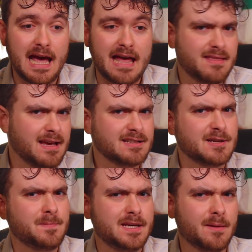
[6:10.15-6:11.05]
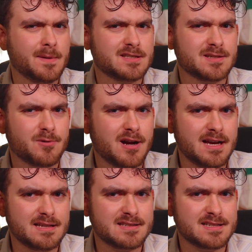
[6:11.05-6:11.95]
and they end up becoming
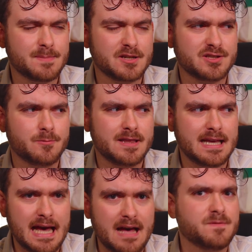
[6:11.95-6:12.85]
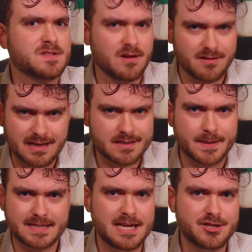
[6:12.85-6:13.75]
surprised, especially when they have certain
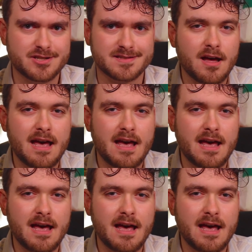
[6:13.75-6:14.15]
expectations.